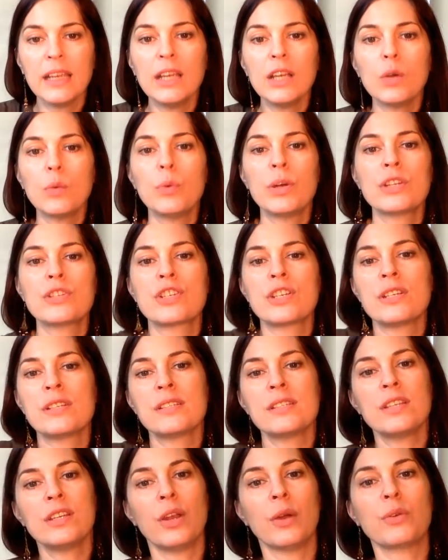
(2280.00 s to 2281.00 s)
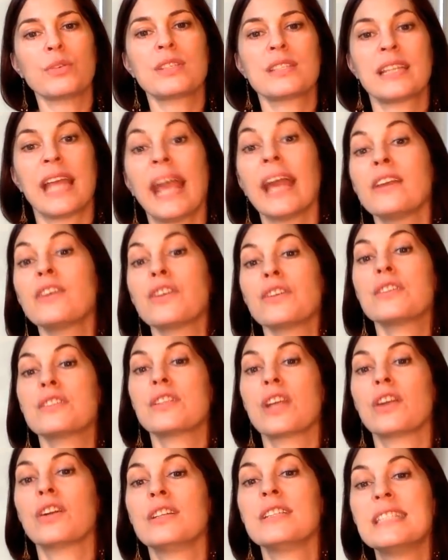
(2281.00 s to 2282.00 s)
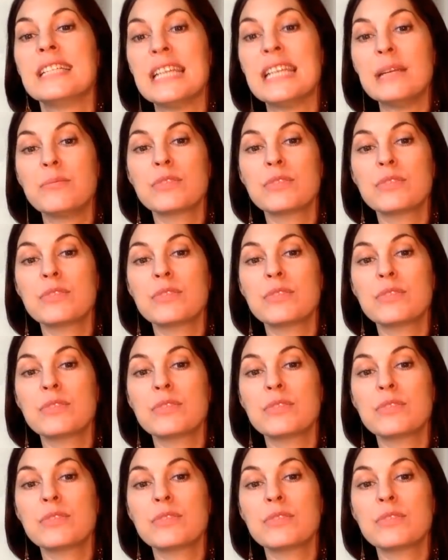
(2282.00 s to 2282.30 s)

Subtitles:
which is, standards that are deemed